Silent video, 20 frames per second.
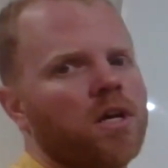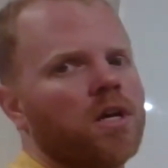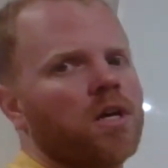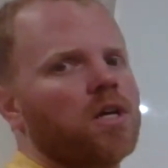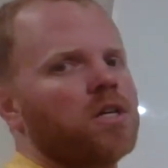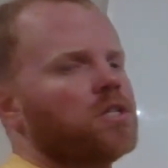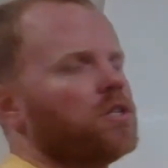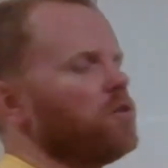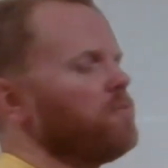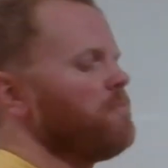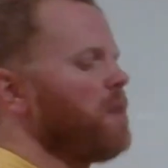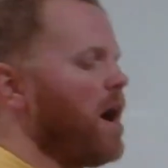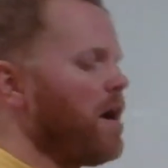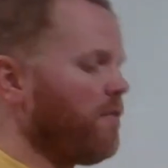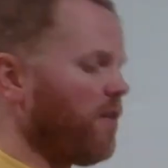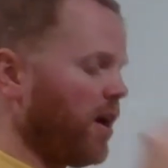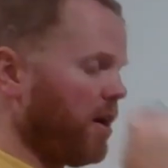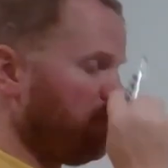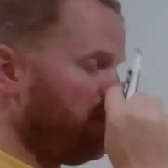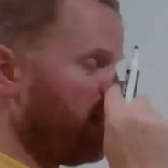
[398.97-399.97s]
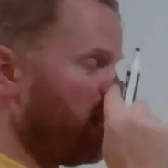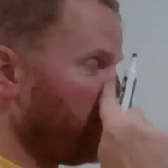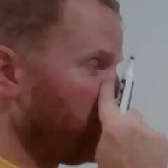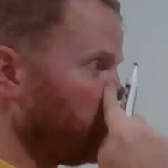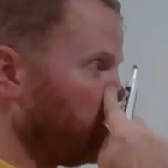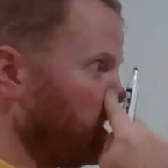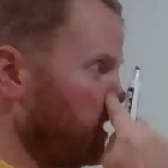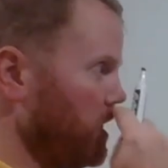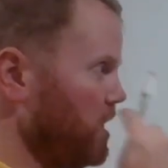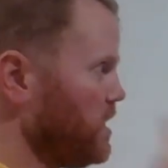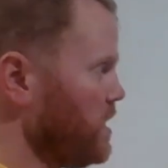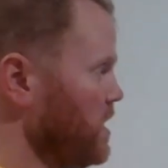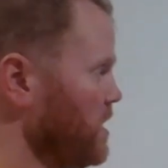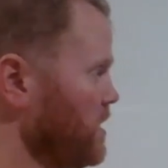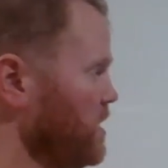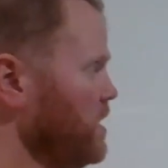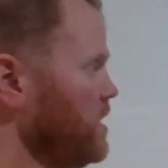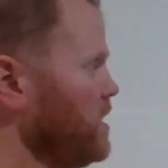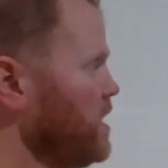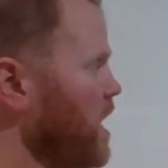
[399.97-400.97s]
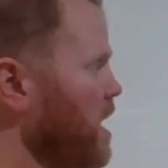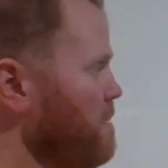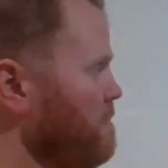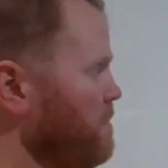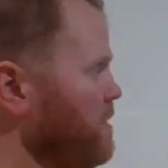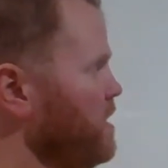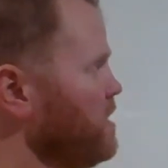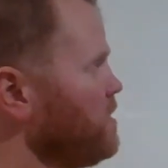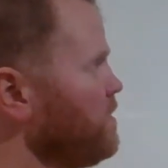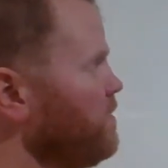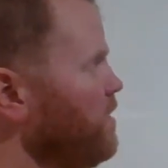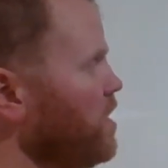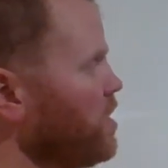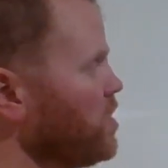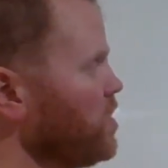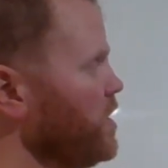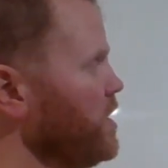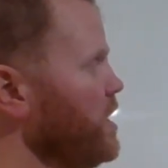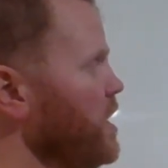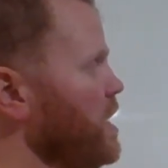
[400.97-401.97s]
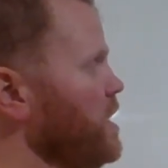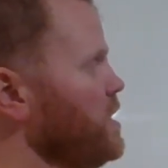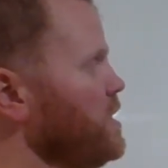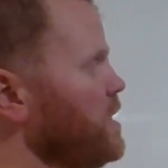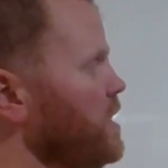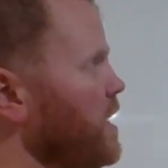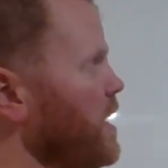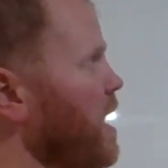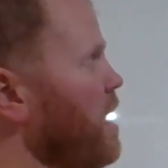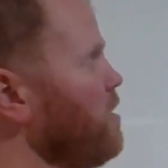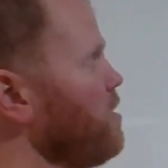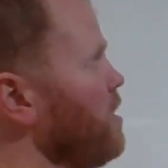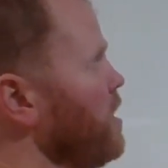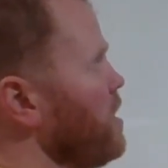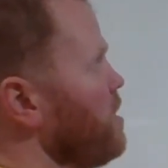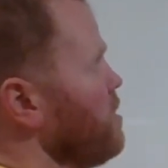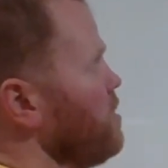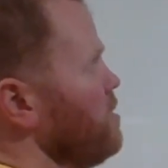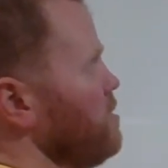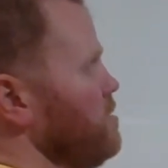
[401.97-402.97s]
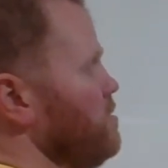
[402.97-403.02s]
So my recommendation is to type this function into the calculator.